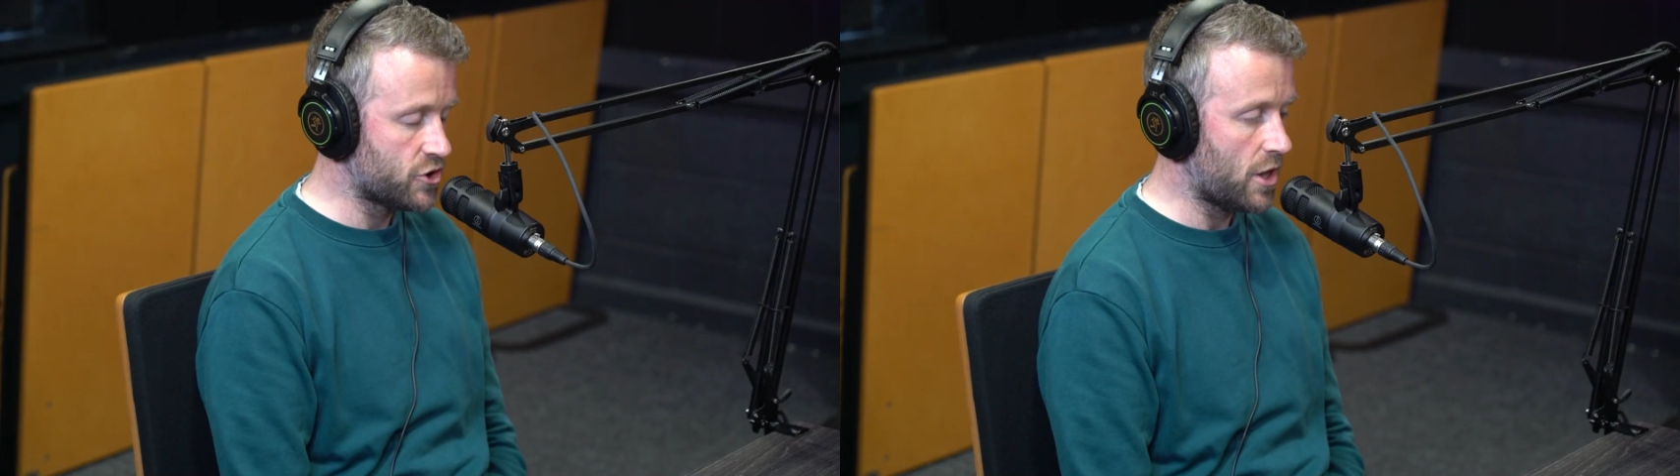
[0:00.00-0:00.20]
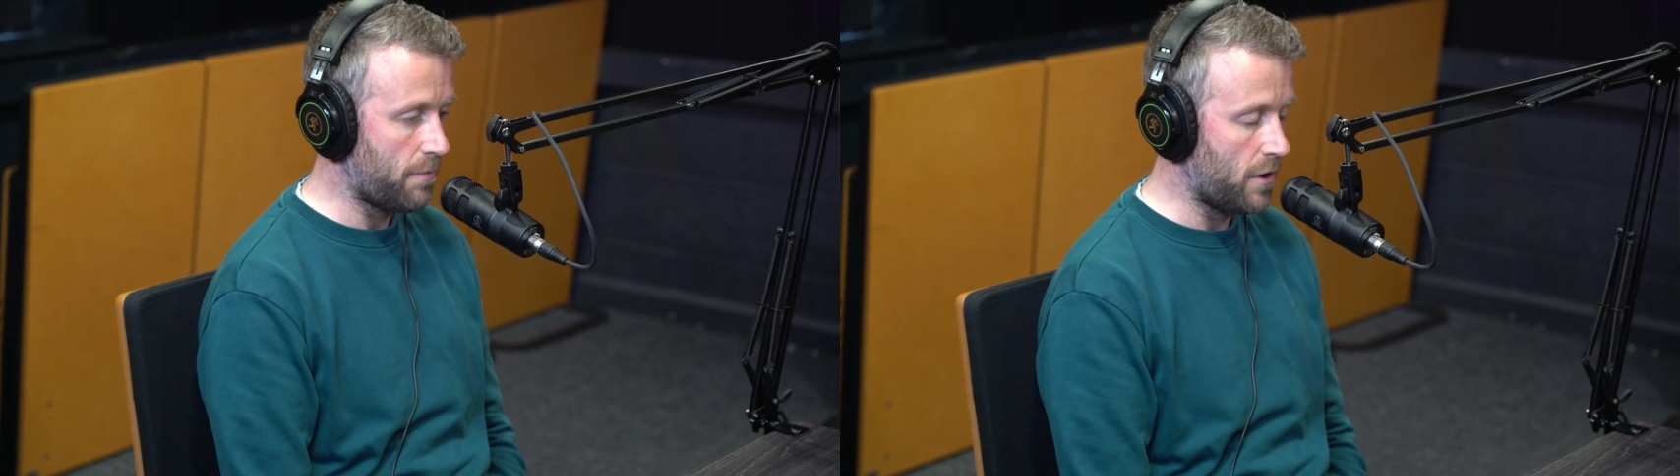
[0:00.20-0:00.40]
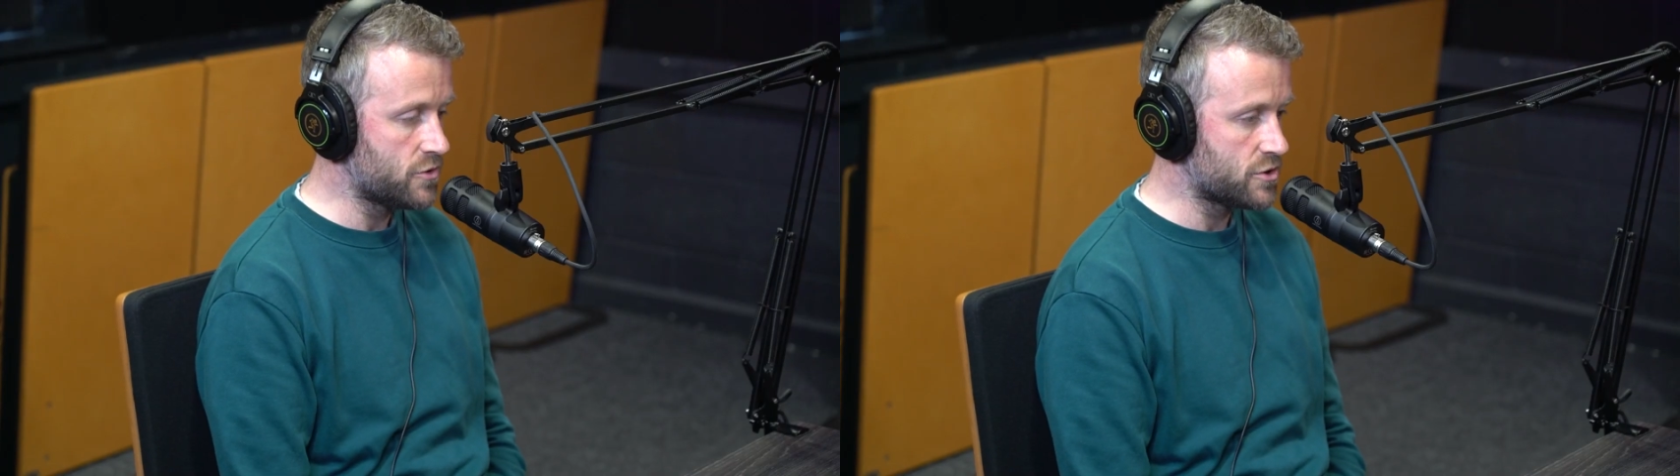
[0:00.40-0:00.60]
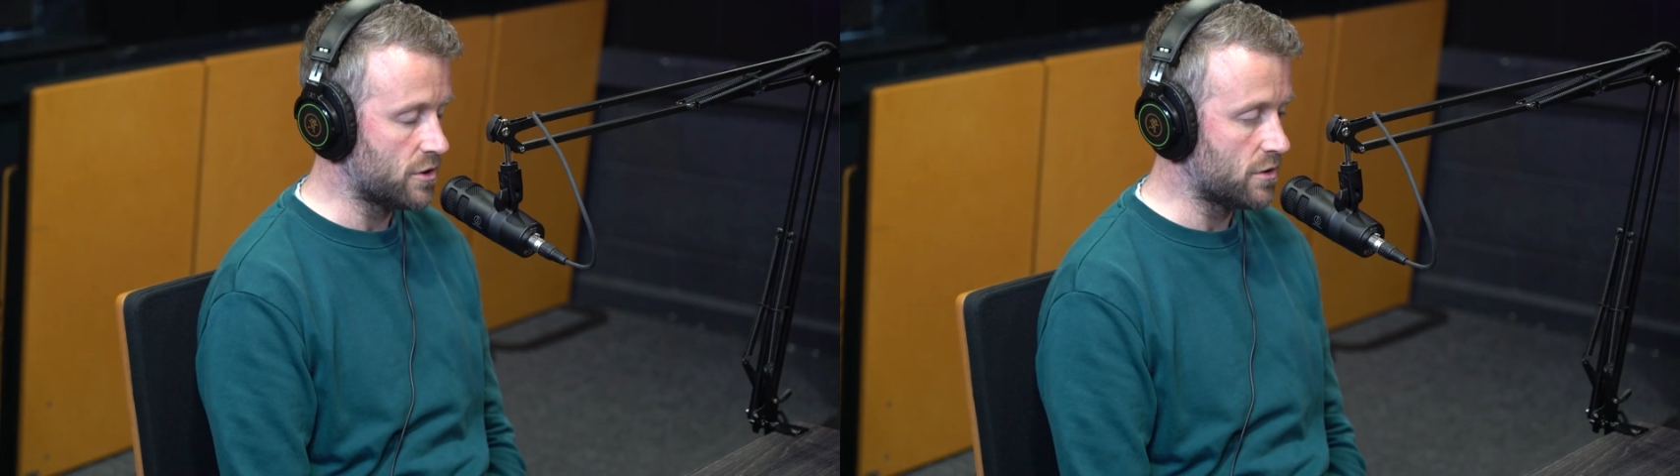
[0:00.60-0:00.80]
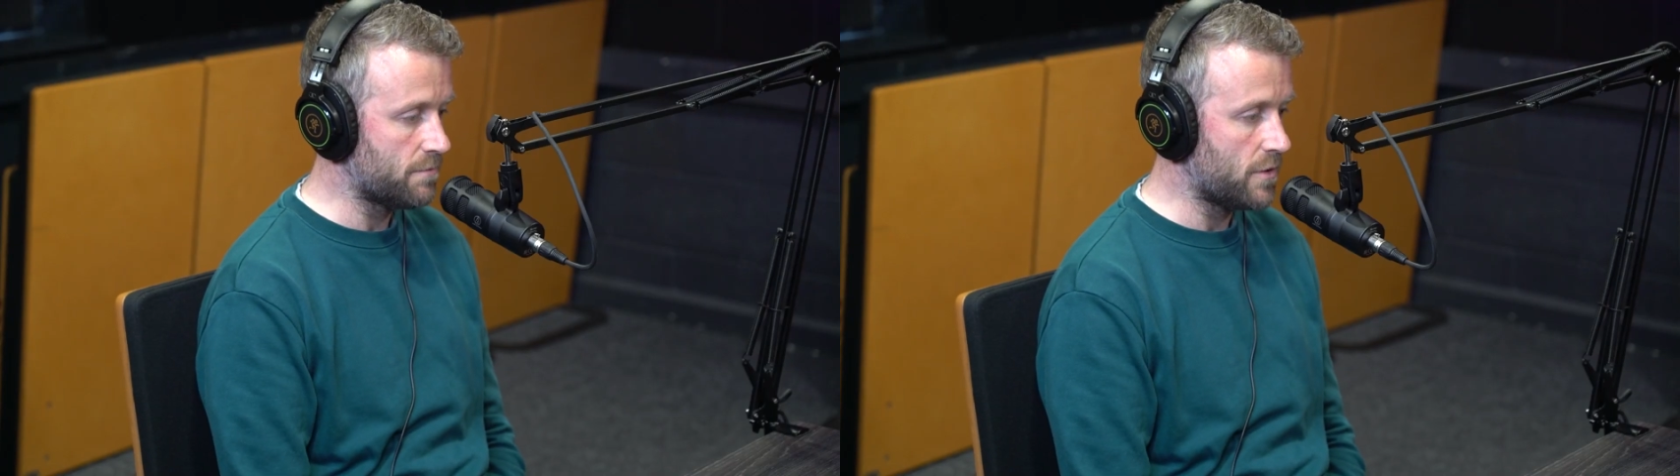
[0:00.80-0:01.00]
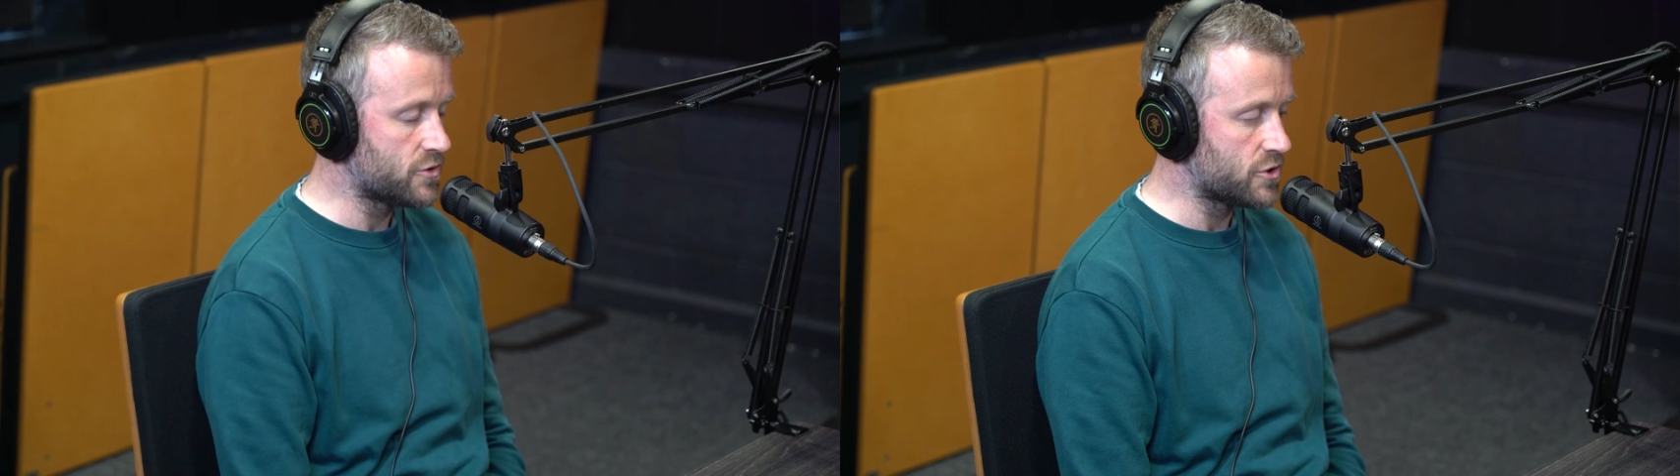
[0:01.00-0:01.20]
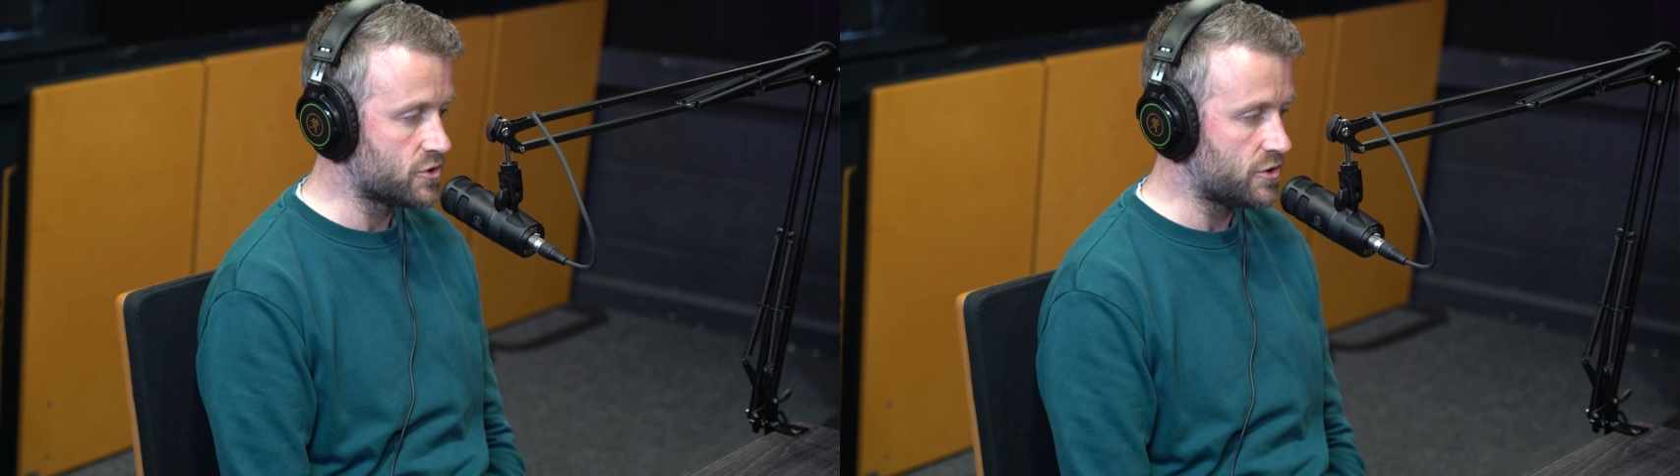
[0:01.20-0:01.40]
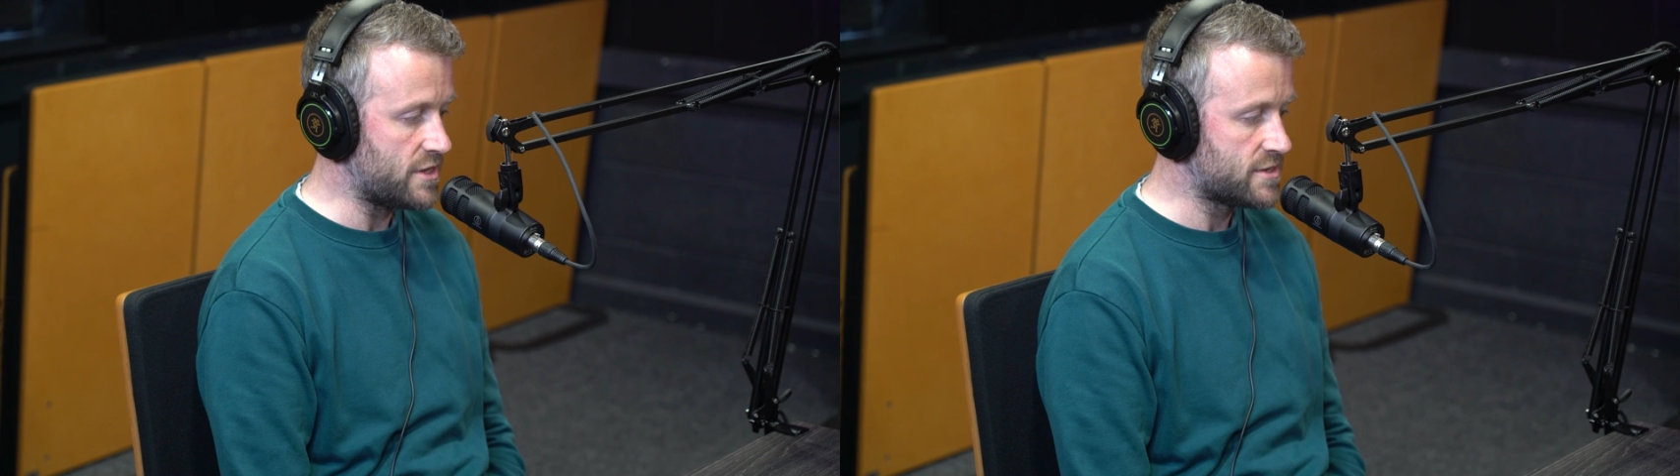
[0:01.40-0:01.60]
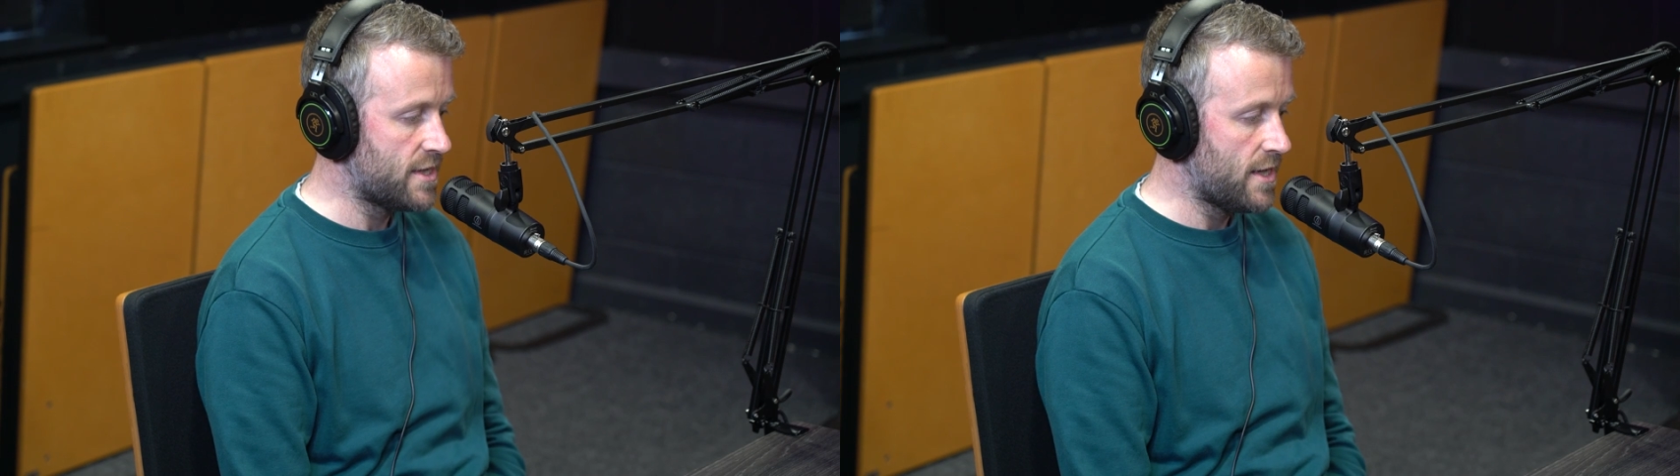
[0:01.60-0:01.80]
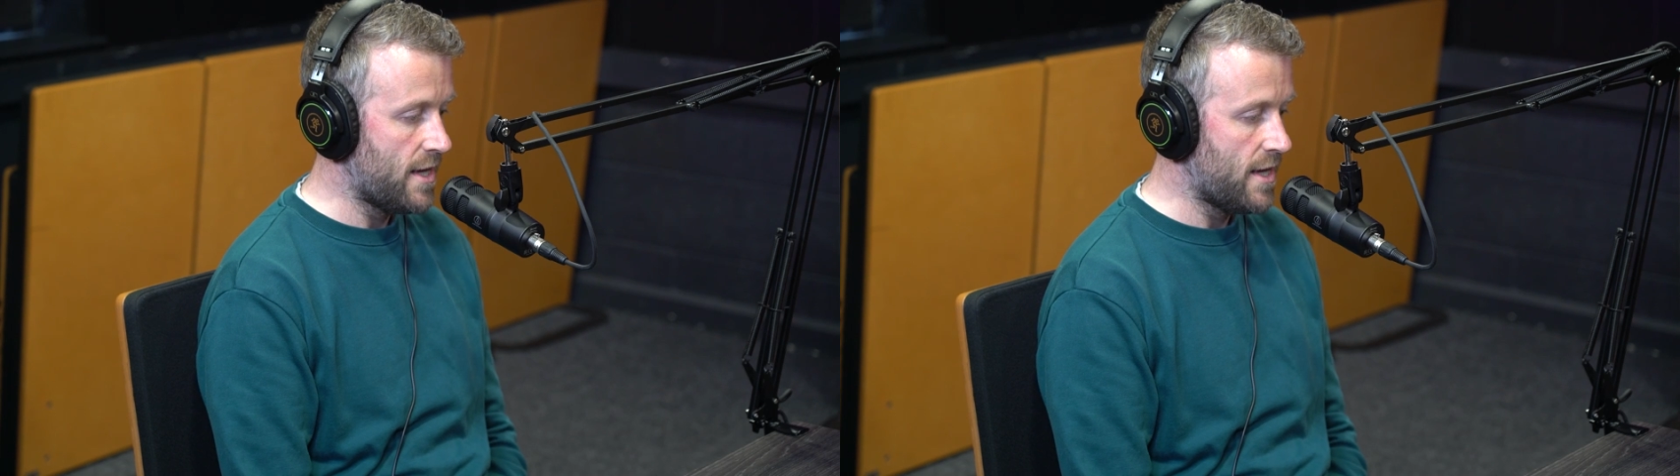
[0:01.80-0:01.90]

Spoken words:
job post your studies,